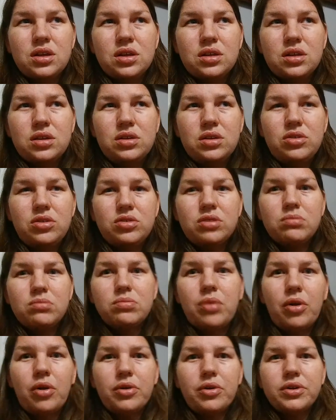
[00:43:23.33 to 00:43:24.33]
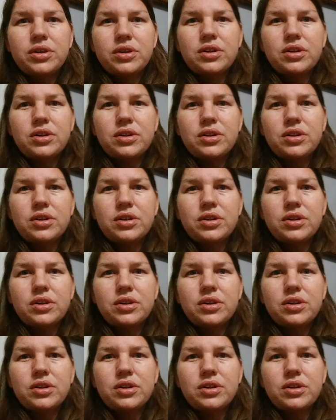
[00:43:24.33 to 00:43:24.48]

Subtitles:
use some bolts